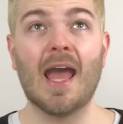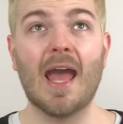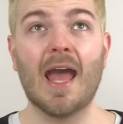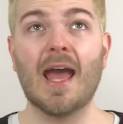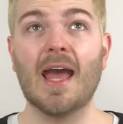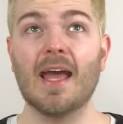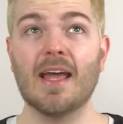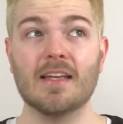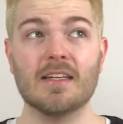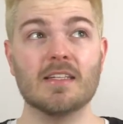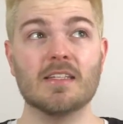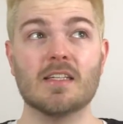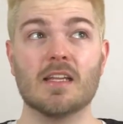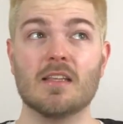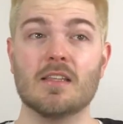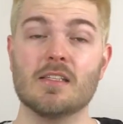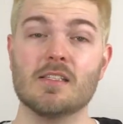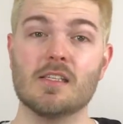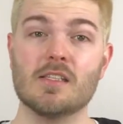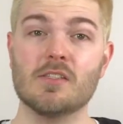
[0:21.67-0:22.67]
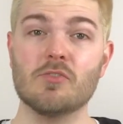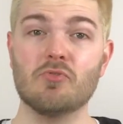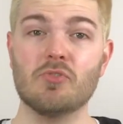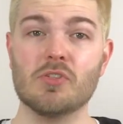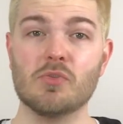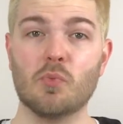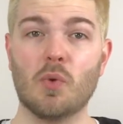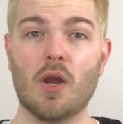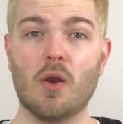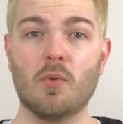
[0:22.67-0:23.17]
And this is the
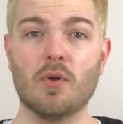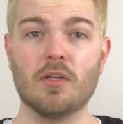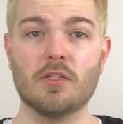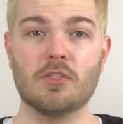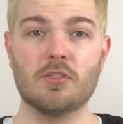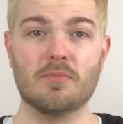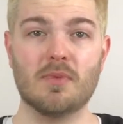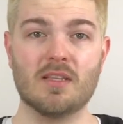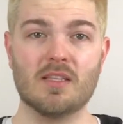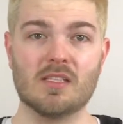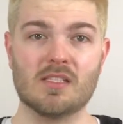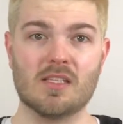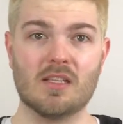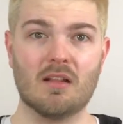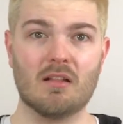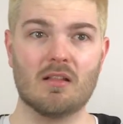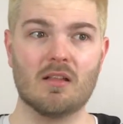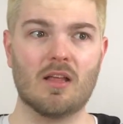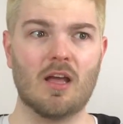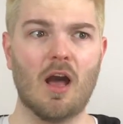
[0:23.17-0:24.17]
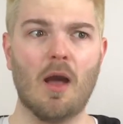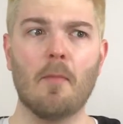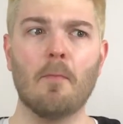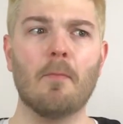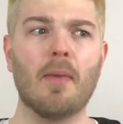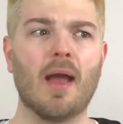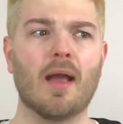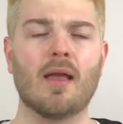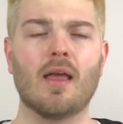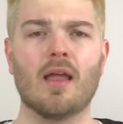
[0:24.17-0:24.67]
reason why I wanted to make this little
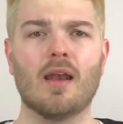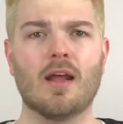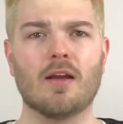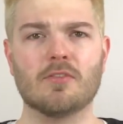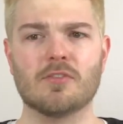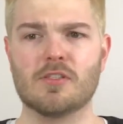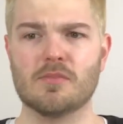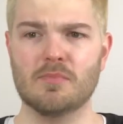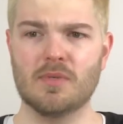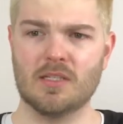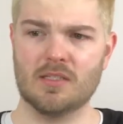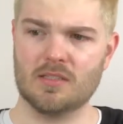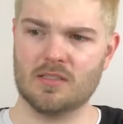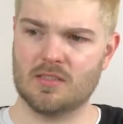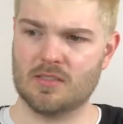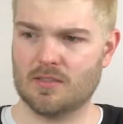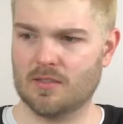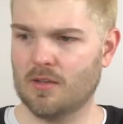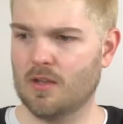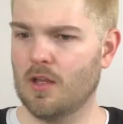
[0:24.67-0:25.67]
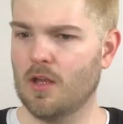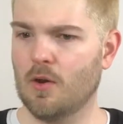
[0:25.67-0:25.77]
comeback announcement,